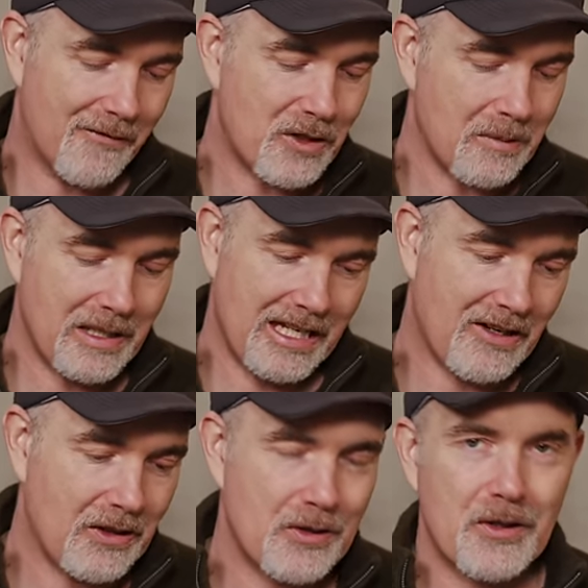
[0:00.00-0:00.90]
have so many
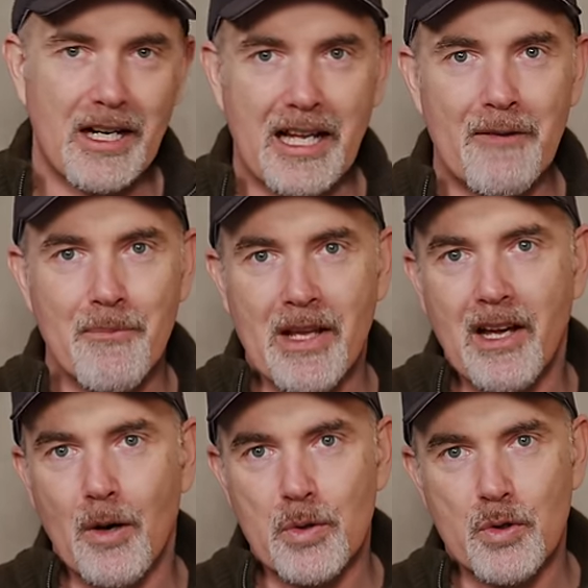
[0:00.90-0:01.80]
here in Australia.
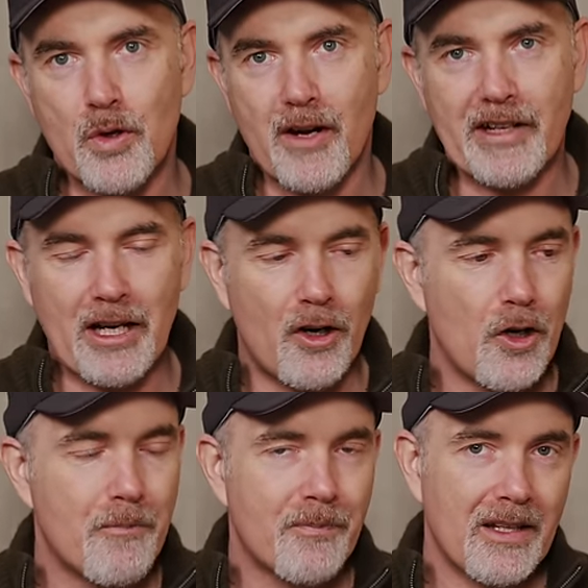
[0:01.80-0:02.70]
I was driving
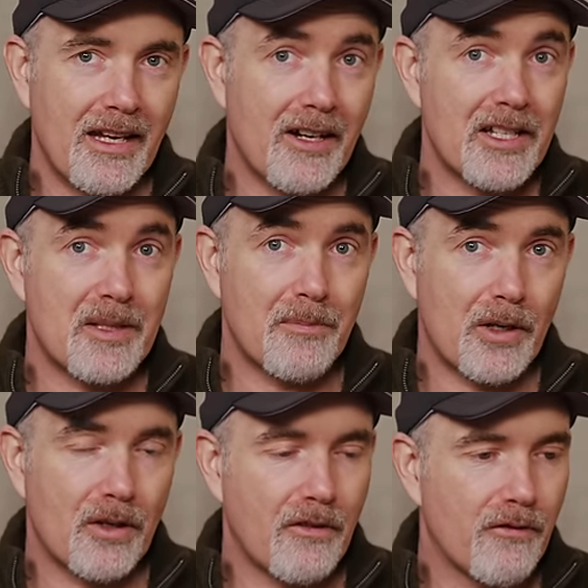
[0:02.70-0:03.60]
home and I
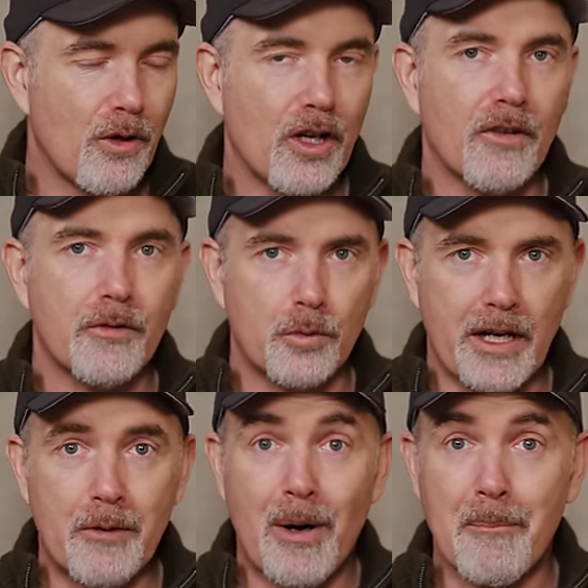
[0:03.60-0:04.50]
spotted a flock of
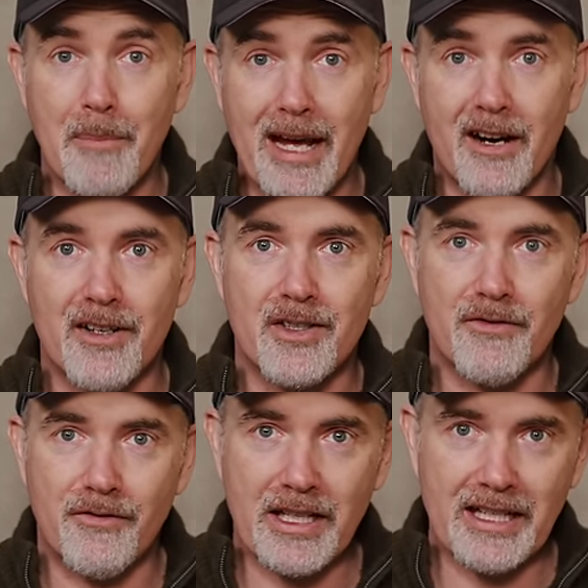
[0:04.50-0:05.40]
red-rump parrots
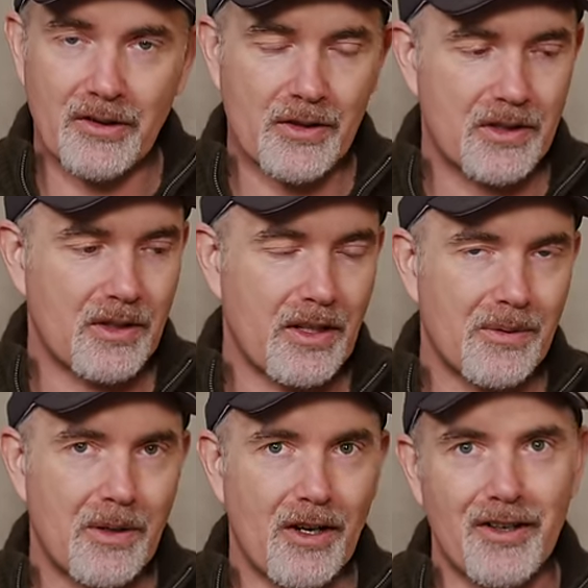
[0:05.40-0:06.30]
feeding on the side of
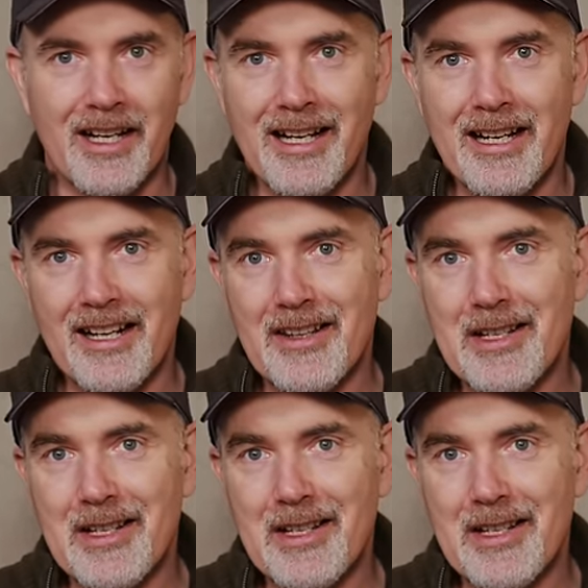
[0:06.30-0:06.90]
the road. Now,